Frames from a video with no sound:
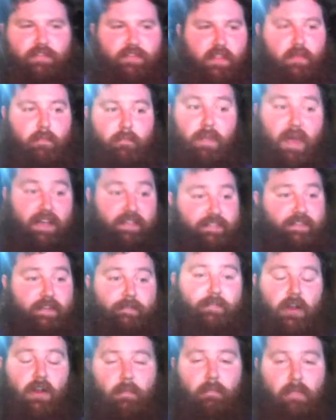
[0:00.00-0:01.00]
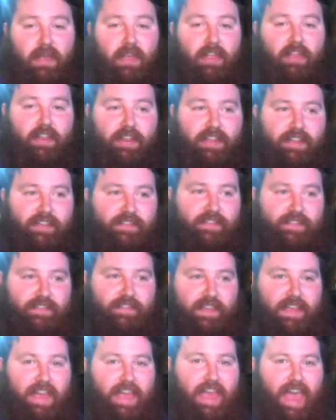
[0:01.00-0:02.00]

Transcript: to the best of your abilities,